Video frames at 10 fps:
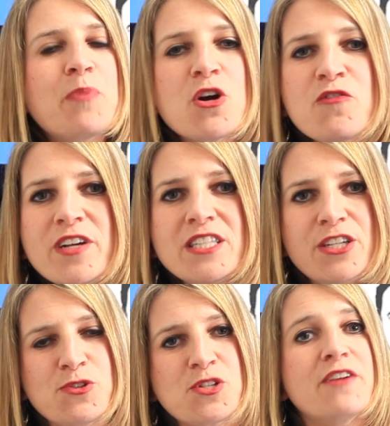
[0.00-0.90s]
perfect
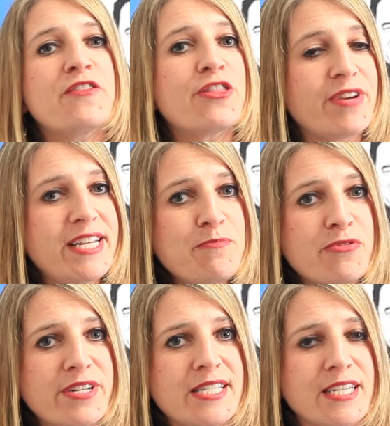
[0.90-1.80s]
use of 3D
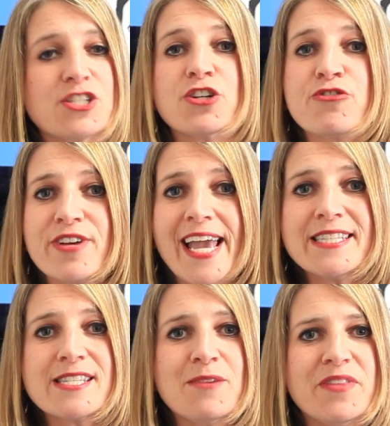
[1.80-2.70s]
printing to create
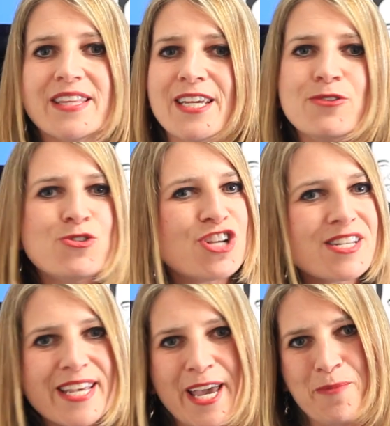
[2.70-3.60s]
something that you
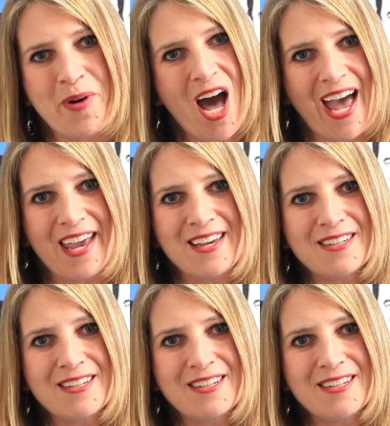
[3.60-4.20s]
just can't buy.